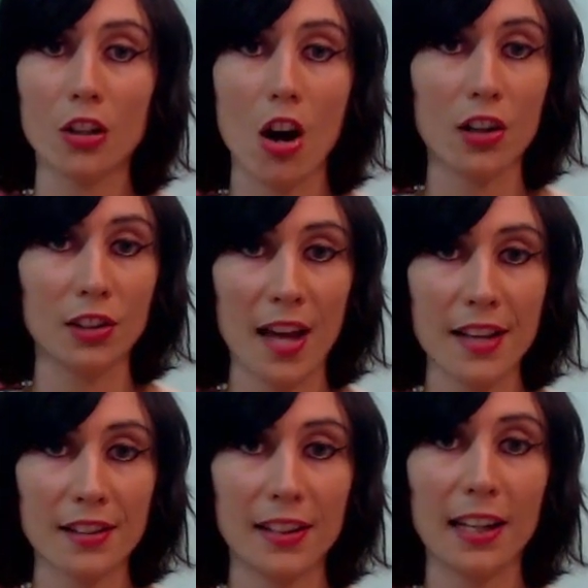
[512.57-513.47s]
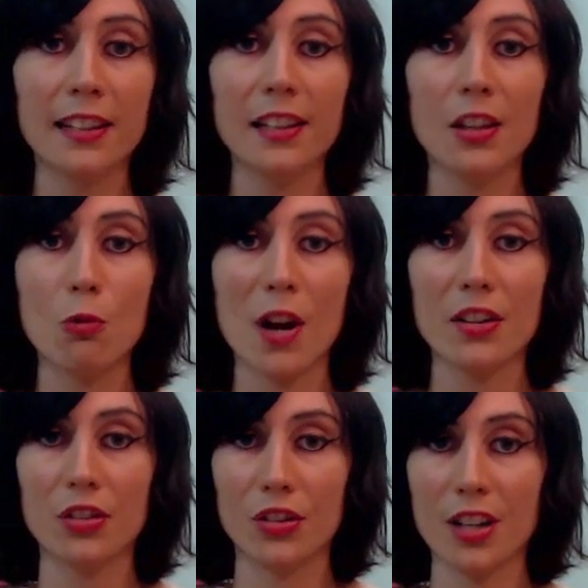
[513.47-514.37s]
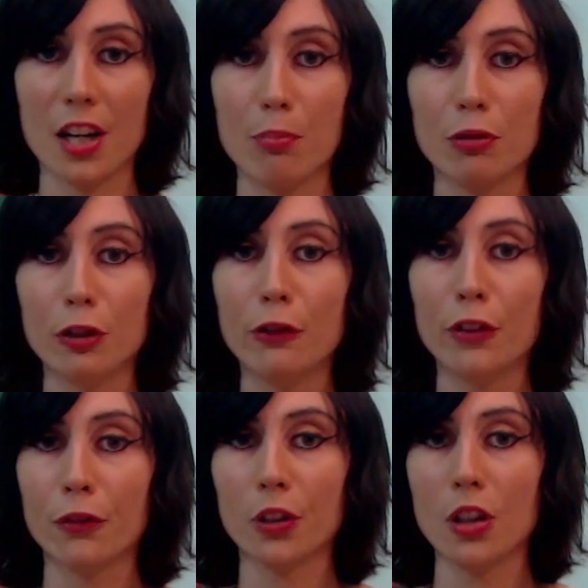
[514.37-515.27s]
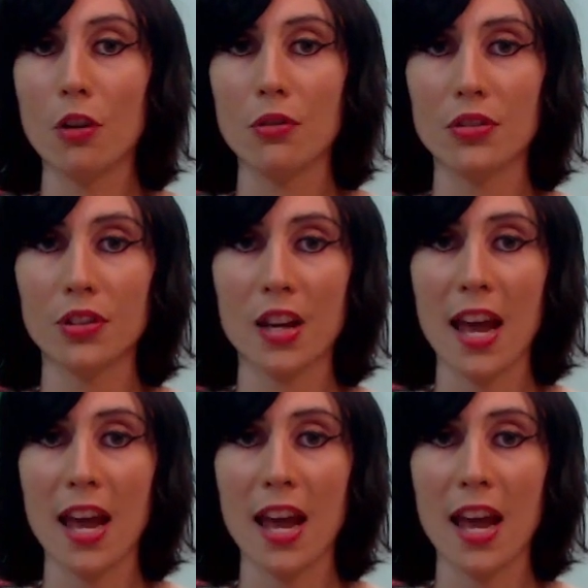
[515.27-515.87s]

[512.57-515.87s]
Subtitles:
are less likely than whites to get approved for loans.